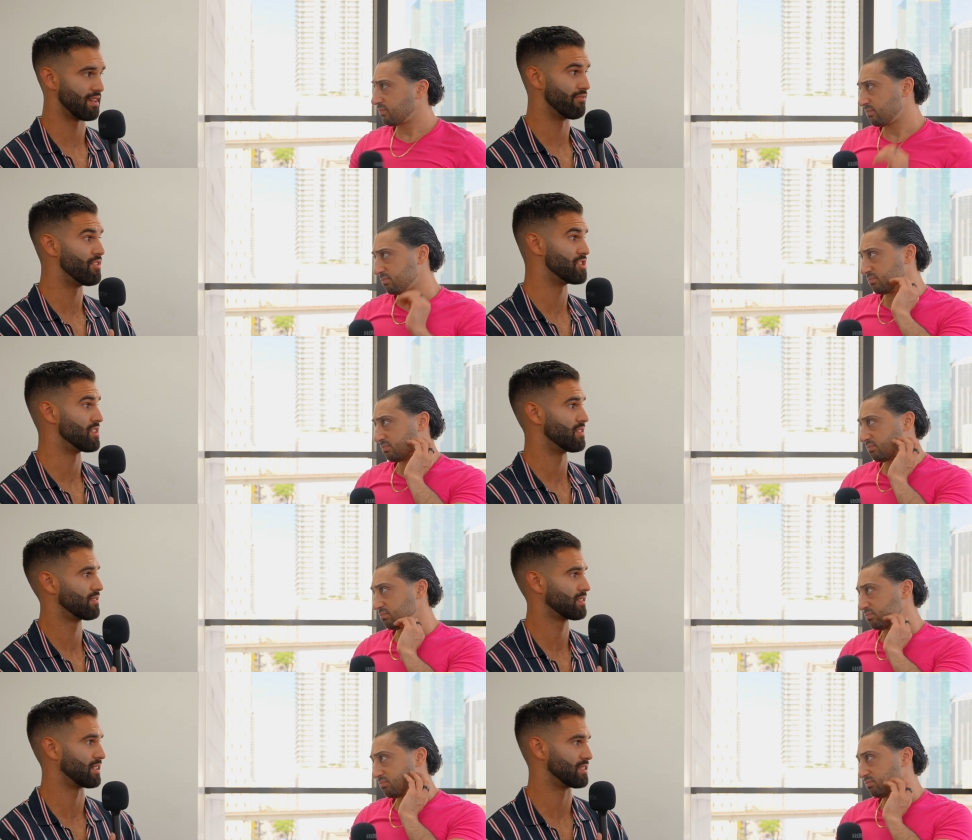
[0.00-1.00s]
Speaker 1: to vision
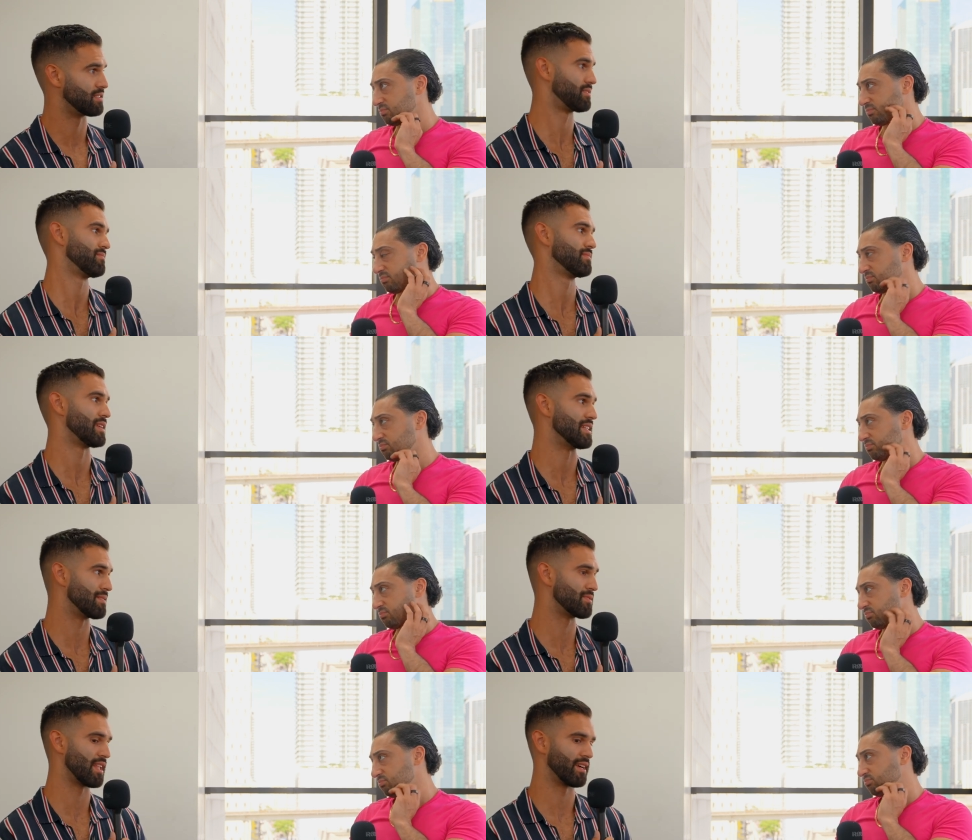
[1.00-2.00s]
because it
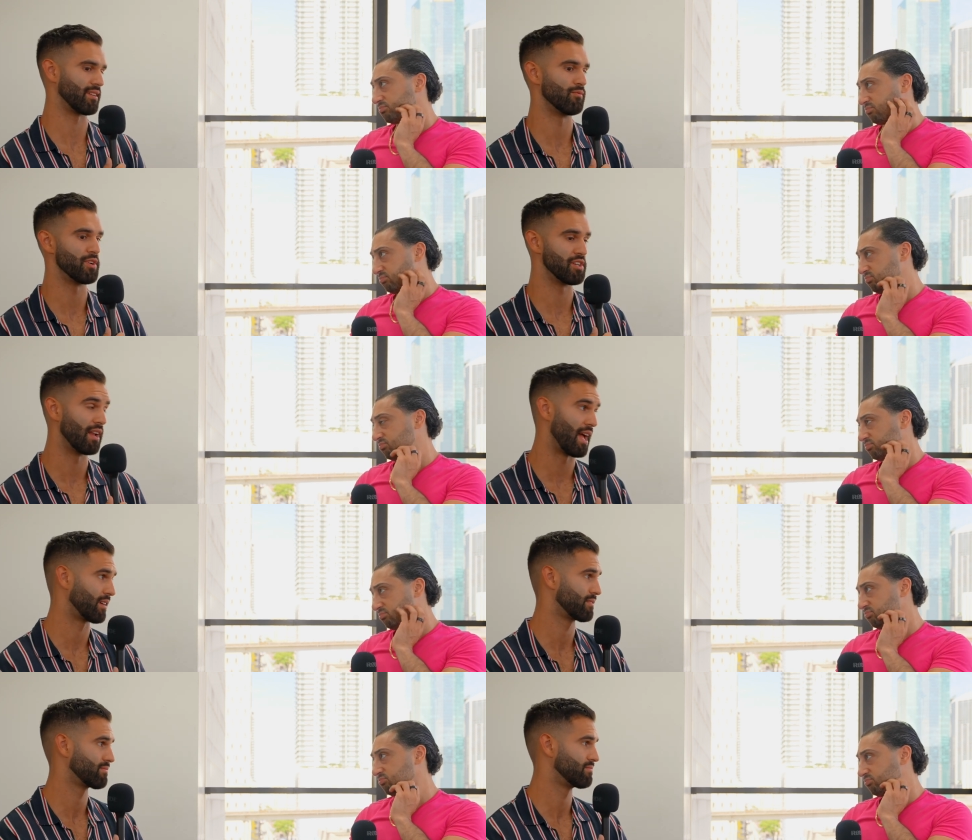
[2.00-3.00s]
seems like when you
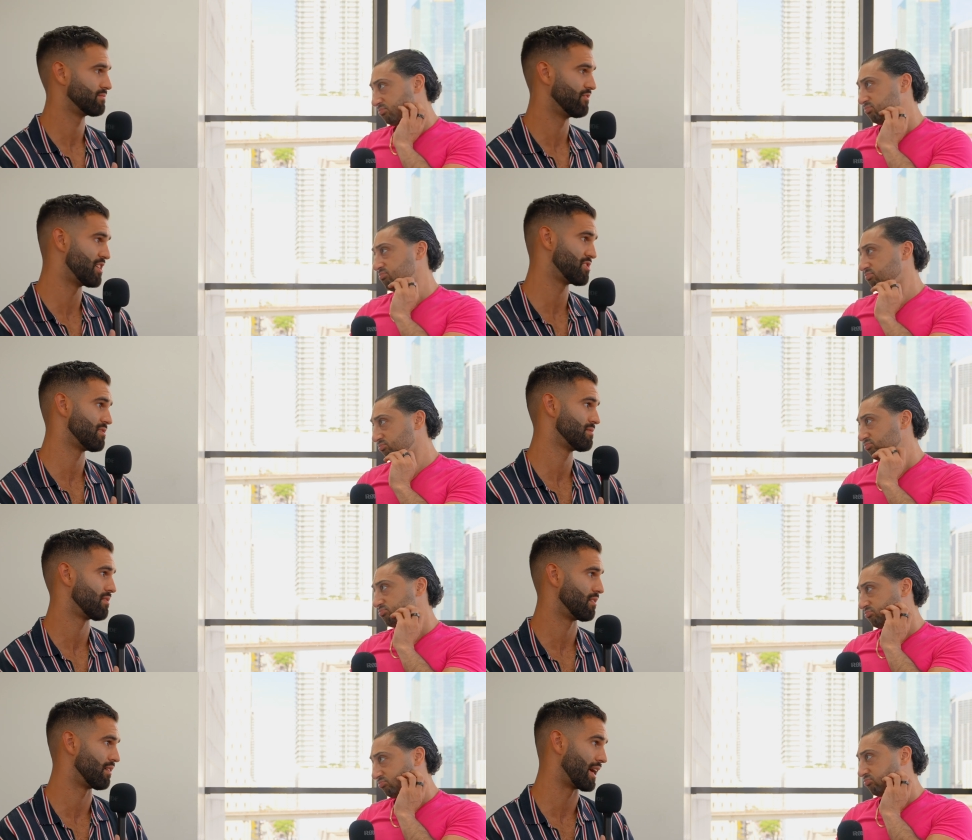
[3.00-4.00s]
lack vision
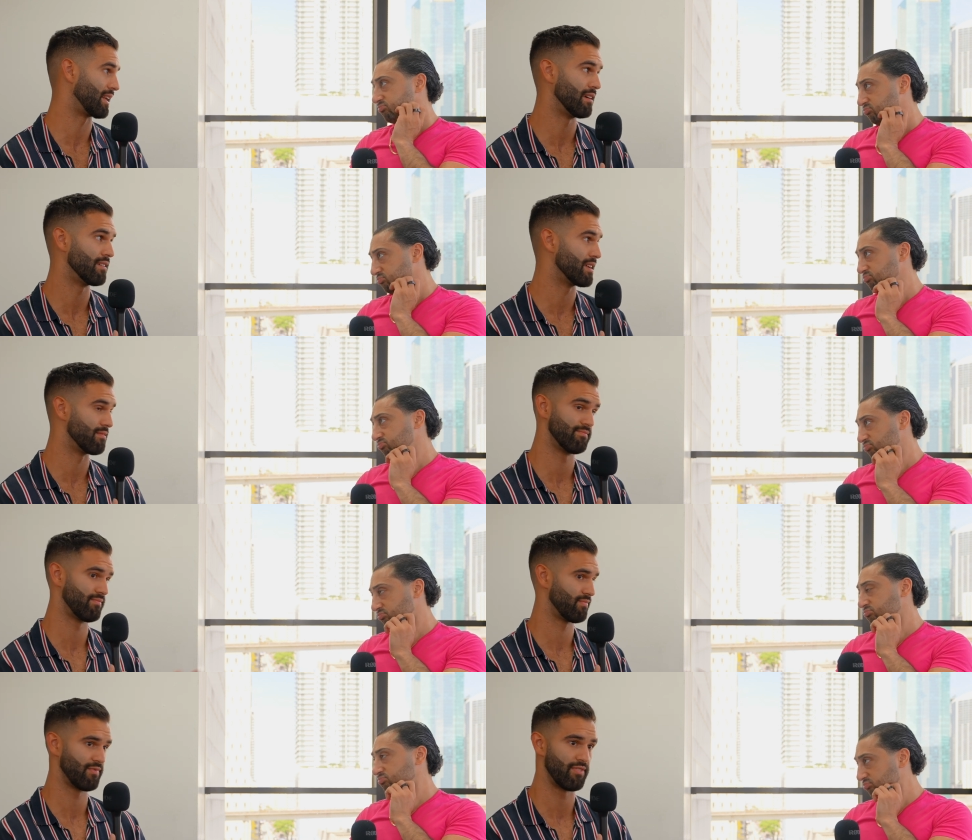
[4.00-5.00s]
or lack clarity
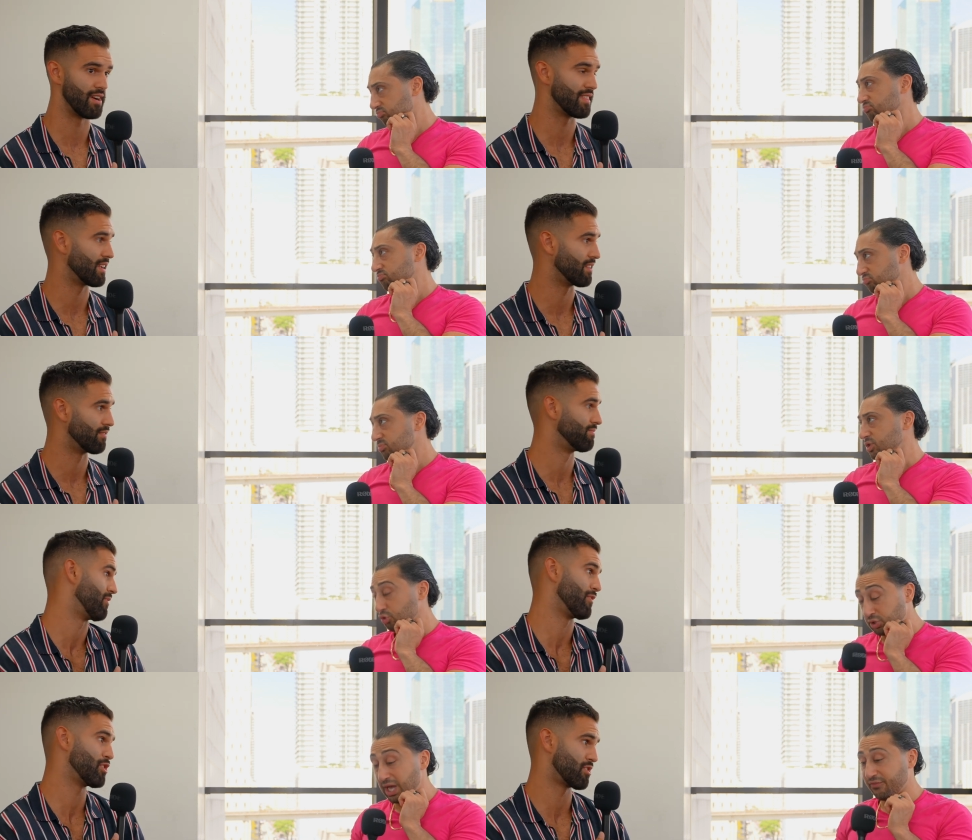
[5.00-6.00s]
for anything in the
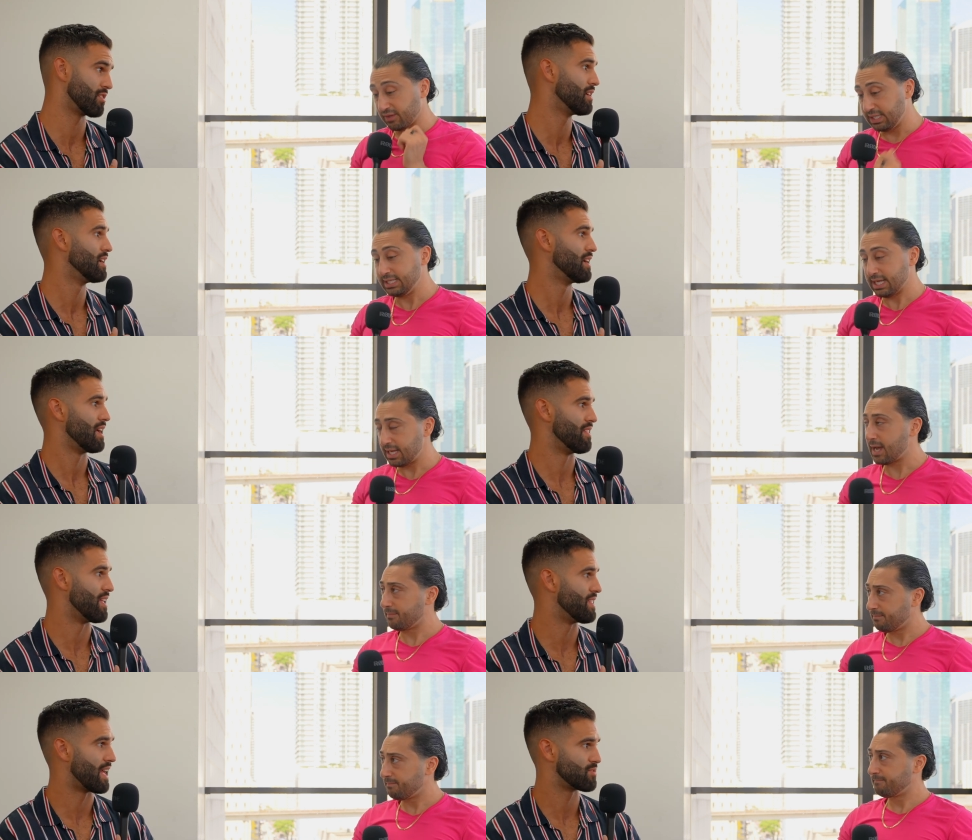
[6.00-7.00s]
you future, definitely need that, yeah.
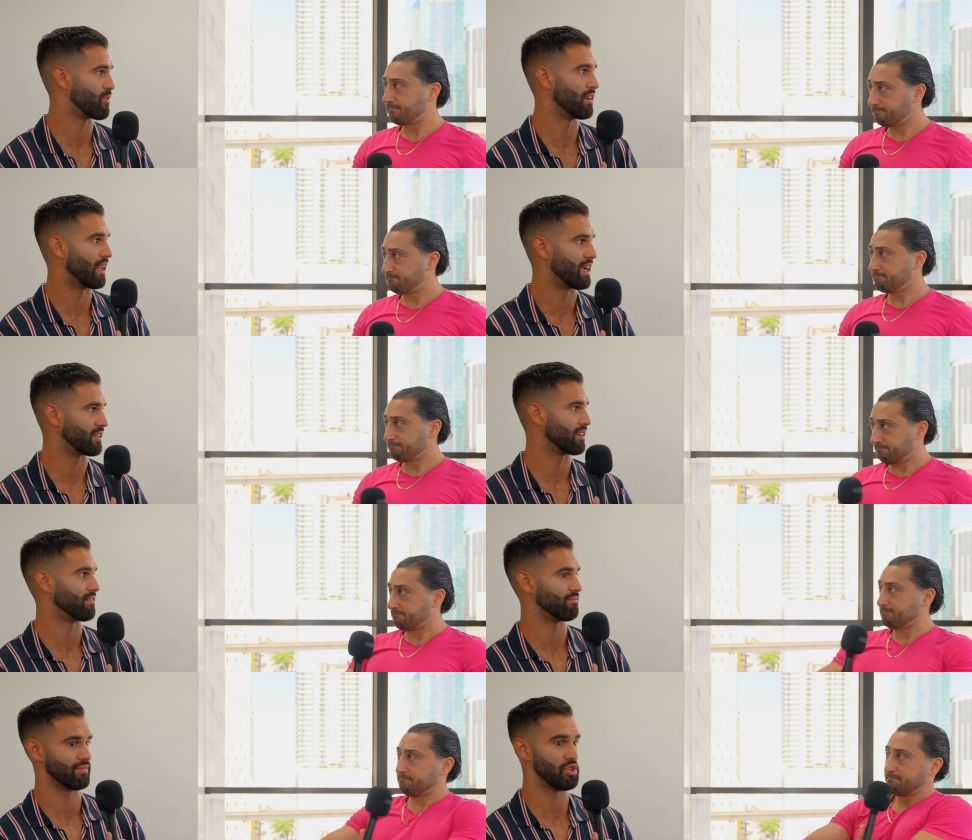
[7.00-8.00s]
then that's where like
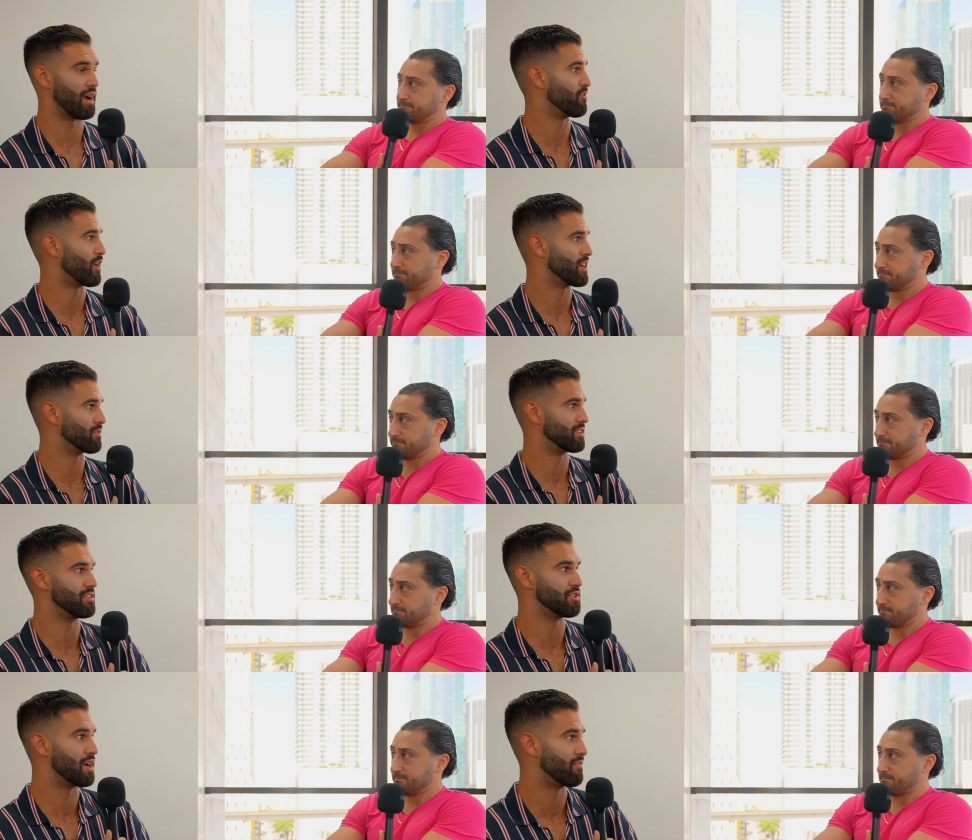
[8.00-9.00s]
you have no idea what to
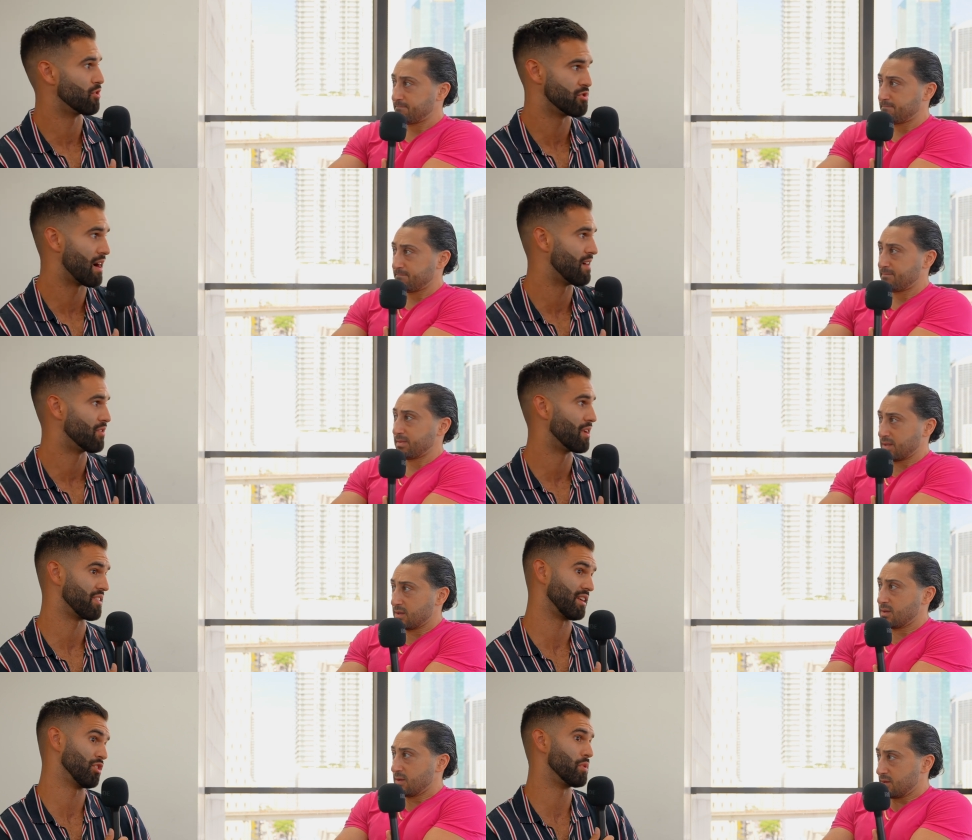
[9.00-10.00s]
do. You have no drive, no
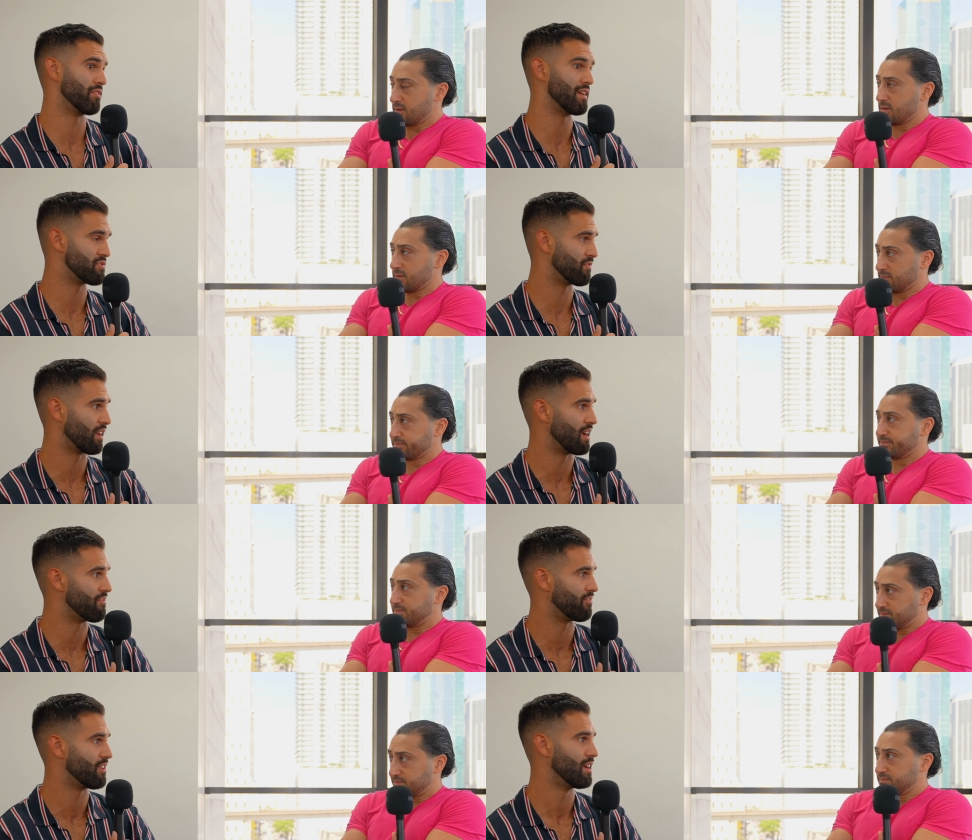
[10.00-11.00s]
nothing, no motivation for
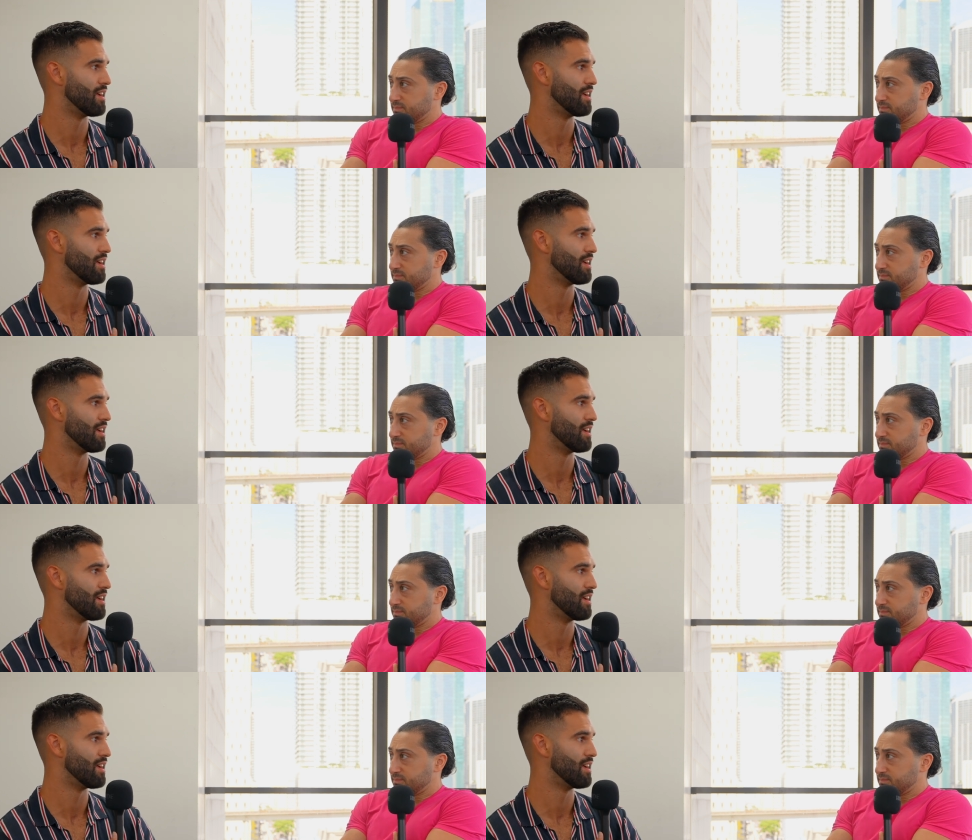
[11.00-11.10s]
life.